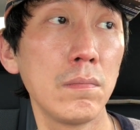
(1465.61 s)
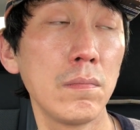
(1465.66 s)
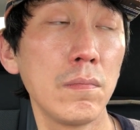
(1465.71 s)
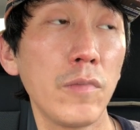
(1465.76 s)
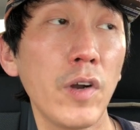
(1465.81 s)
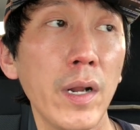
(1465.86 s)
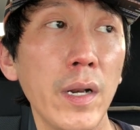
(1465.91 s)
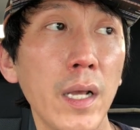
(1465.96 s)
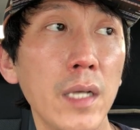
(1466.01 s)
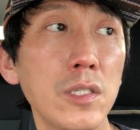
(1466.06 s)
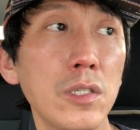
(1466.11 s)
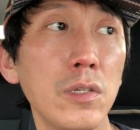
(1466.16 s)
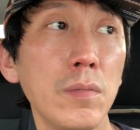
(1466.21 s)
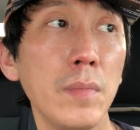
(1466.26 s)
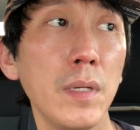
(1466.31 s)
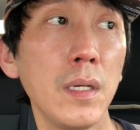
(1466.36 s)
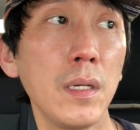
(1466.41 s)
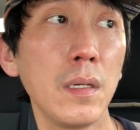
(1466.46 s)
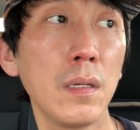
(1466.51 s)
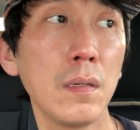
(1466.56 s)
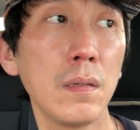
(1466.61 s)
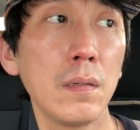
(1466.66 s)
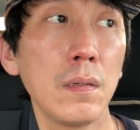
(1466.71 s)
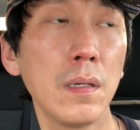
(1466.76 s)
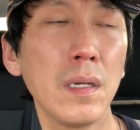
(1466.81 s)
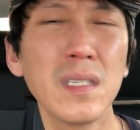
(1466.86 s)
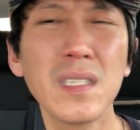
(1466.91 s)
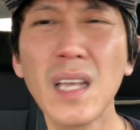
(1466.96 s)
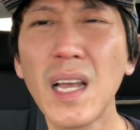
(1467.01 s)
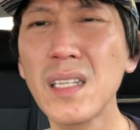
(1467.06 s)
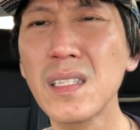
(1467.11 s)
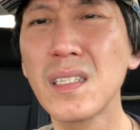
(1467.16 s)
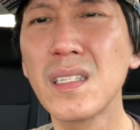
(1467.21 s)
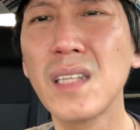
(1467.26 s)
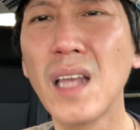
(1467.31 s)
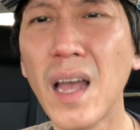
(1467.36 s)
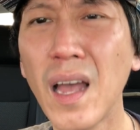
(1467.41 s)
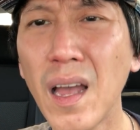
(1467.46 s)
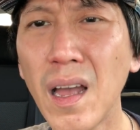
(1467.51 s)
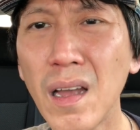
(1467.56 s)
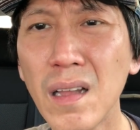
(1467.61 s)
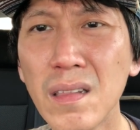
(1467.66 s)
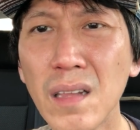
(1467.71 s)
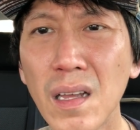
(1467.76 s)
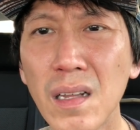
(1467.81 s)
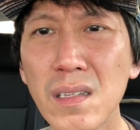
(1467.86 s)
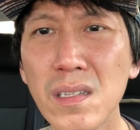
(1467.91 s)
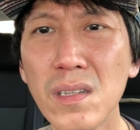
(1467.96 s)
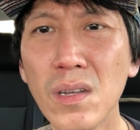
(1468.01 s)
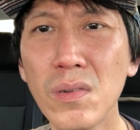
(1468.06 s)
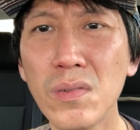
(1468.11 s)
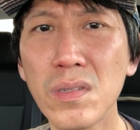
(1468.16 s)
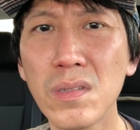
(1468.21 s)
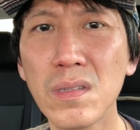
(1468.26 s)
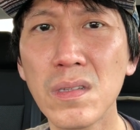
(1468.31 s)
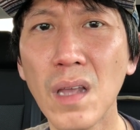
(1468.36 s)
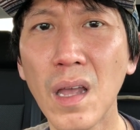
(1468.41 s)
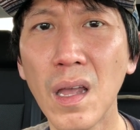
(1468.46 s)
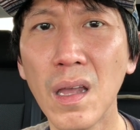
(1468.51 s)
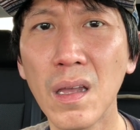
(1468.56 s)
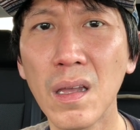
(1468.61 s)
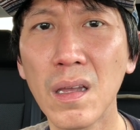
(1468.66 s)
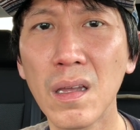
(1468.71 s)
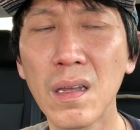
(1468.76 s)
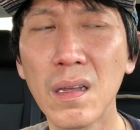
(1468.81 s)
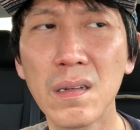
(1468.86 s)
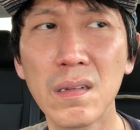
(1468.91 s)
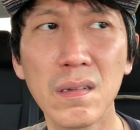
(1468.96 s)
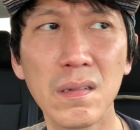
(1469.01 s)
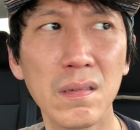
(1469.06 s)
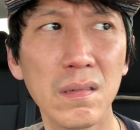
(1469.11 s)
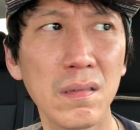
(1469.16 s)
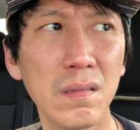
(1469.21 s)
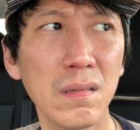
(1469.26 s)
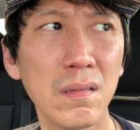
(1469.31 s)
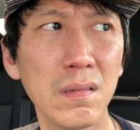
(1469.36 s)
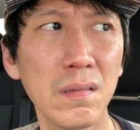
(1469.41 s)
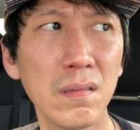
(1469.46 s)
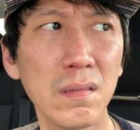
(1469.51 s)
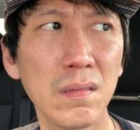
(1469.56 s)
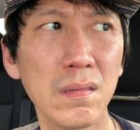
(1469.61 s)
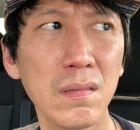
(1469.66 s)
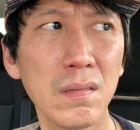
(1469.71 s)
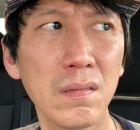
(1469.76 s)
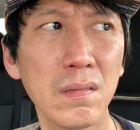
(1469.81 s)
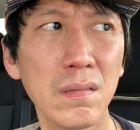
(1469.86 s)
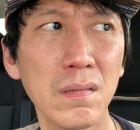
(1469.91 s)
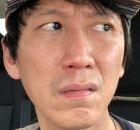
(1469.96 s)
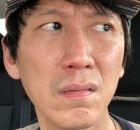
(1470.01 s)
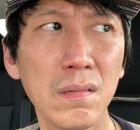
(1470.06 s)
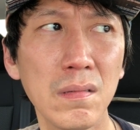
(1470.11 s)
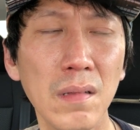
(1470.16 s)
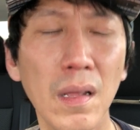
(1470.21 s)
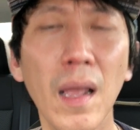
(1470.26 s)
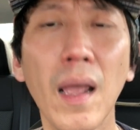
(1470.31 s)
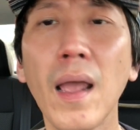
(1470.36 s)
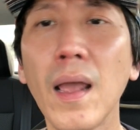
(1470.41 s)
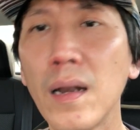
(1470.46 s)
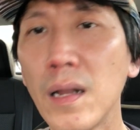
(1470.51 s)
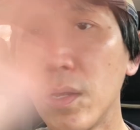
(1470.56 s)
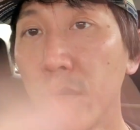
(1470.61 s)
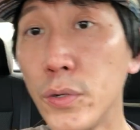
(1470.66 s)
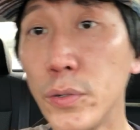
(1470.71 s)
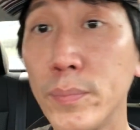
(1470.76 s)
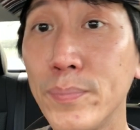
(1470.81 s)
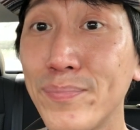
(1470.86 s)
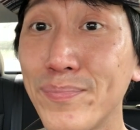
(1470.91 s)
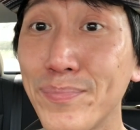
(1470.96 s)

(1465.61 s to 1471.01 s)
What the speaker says: right next to me. Is that sad? That is so sad. Anywho.